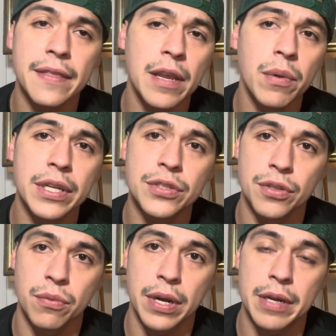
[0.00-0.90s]
they went into
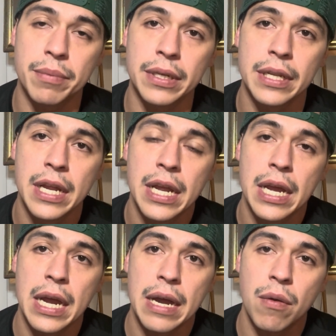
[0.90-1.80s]
the rate. But
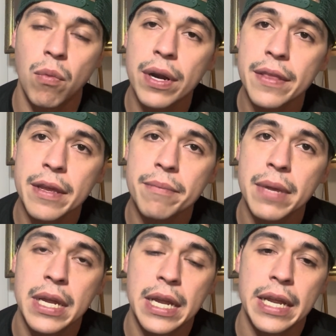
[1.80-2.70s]
one of
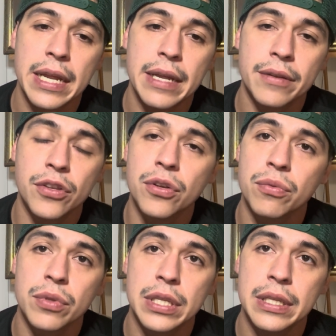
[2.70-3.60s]
them,
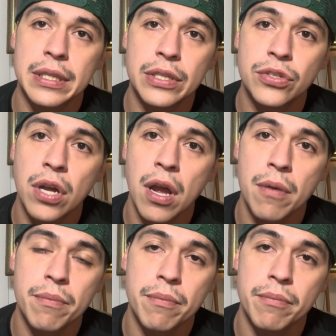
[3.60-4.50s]
the
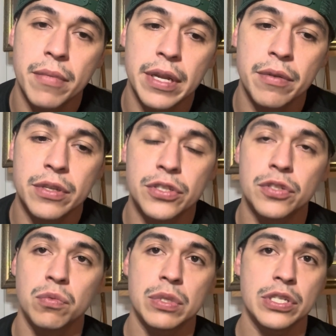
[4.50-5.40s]
job, it
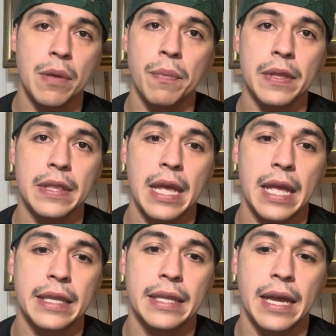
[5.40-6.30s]
just was something
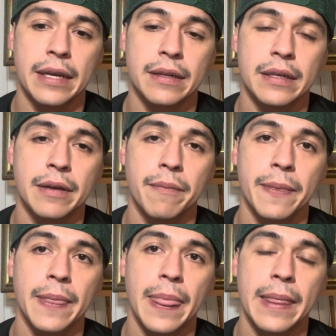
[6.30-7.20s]
that
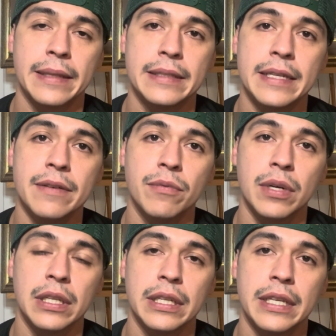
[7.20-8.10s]
didn't
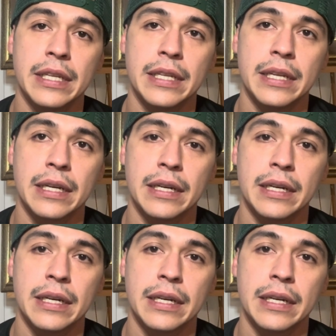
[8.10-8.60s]
really